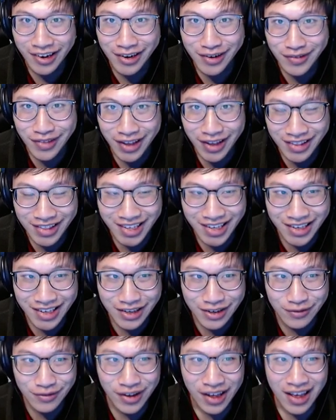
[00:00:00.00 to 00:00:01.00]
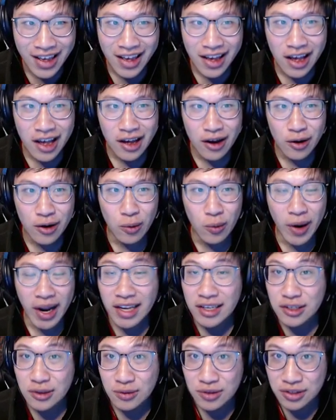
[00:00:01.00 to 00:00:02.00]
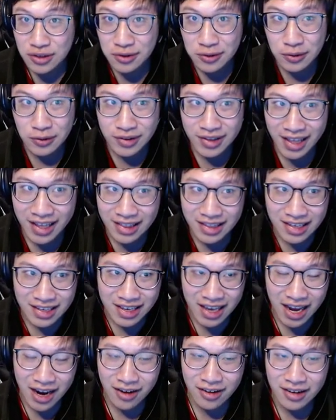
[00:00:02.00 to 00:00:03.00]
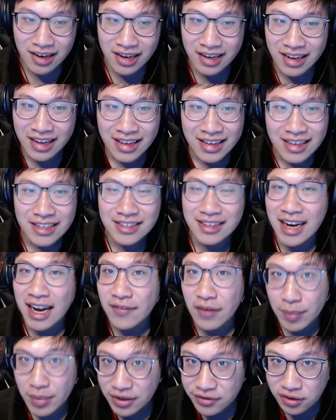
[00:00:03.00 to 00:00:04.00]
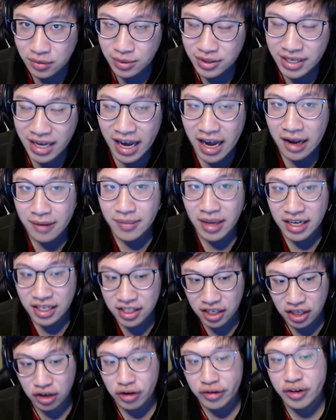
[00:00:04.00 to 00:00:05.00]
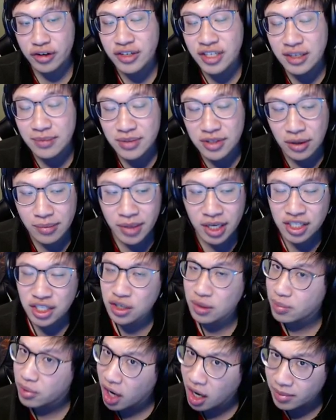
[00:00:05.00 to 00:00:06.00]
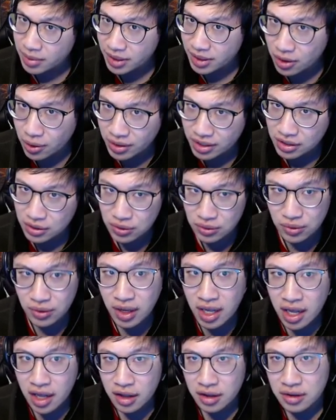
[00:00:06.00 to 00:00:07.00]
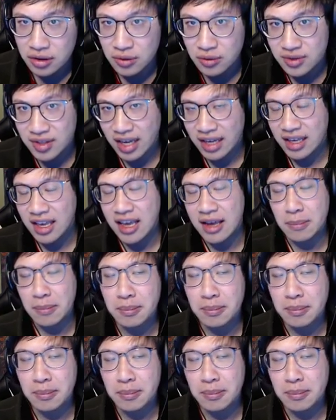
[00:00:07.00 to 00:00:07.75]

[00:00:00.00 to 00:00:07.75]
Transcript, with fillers: If they leave way too soon, then the carry going to have a miserable time and it's going to hurt your team so much you're probably going to lose that game.